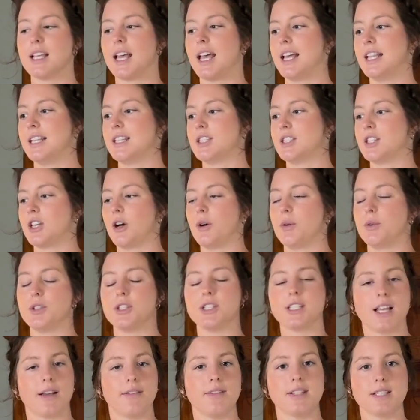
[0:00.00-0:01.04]
And so
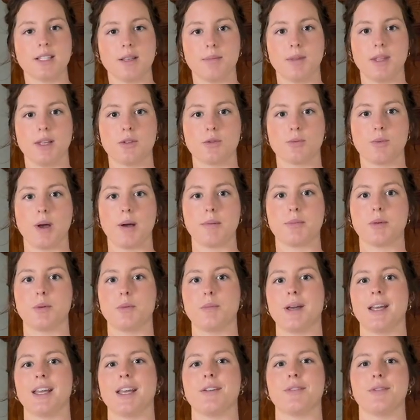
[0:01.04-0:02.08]
just having some things prepped will
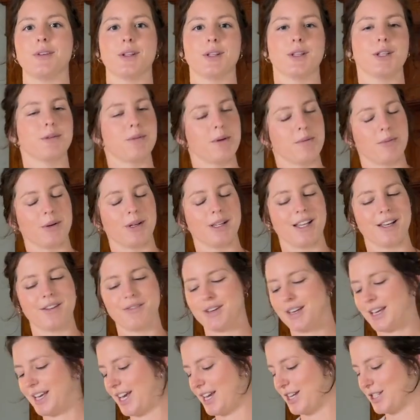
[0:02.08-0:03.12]
make it feel a little bit more like
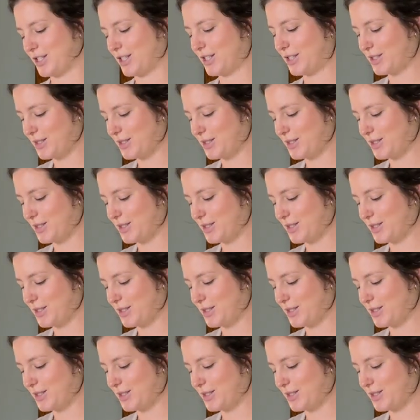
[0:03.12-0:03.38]
vacation.